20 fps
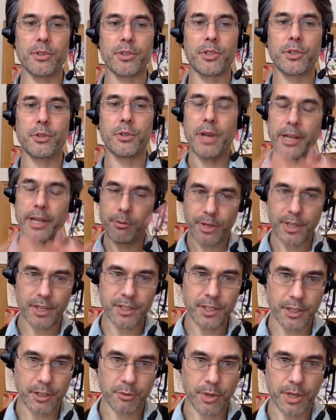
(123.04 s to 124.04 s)
to anyone
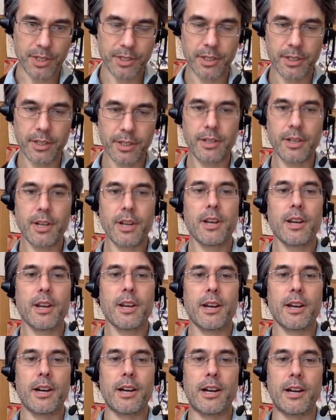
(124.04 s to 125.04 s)
that's interested.
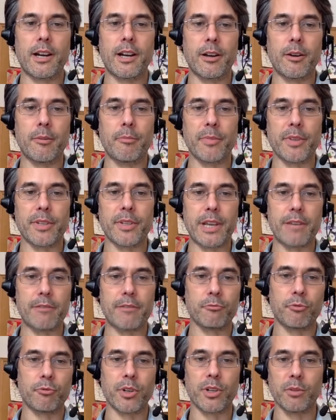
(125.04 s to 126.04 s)
Um,
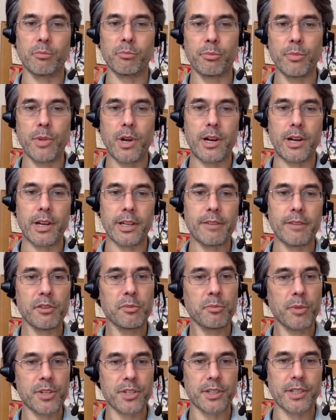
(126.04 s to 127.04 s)
David will uh, give his
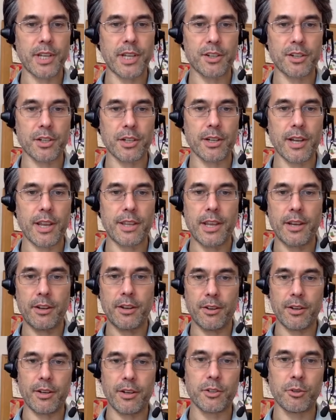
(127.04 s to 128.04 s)
presentation and
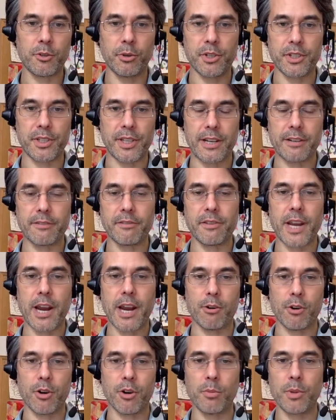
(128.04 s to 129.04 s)
then towards the end of the
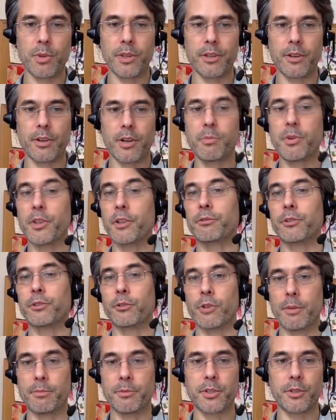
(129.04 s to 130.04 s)
hour, open the, open the
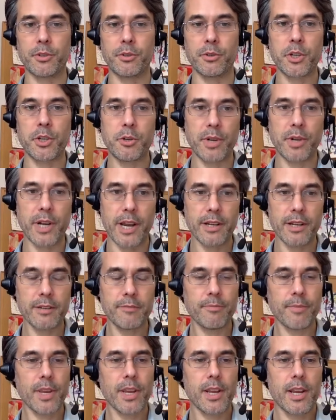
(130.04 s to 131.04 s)
floor up to Q&A.
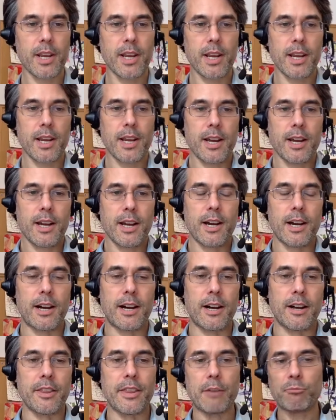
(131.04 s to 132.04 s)

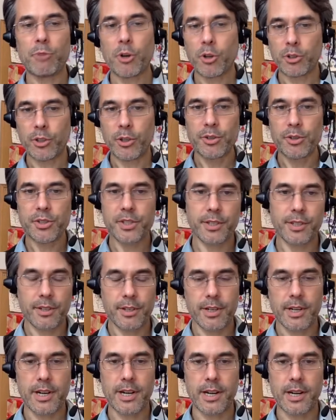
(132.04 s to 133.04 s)
Uh, then we'll close
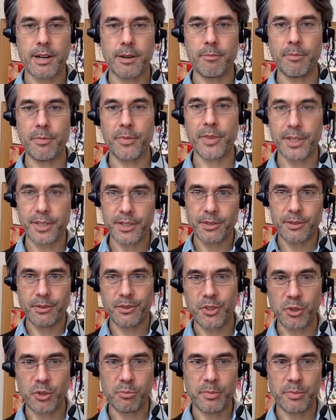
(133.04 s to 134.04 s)
um, this
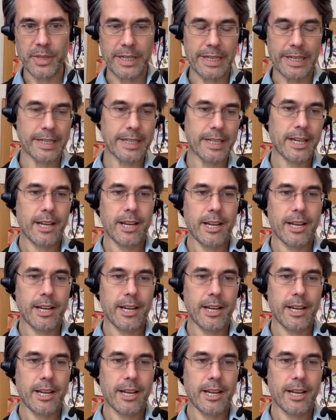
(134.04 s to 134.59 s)
Zoom meeting.